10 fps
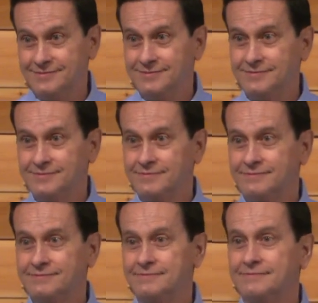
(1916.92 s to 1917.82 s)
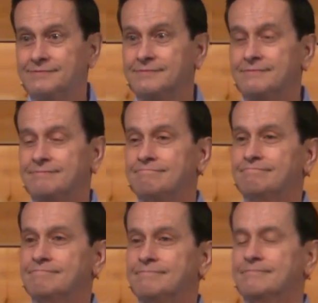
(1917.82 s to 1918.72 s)

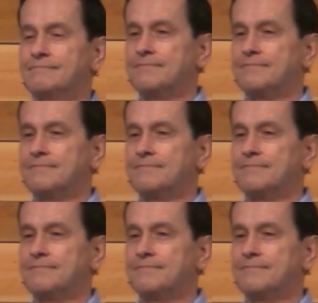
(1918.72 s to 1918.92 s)
No one is speaking in this clip.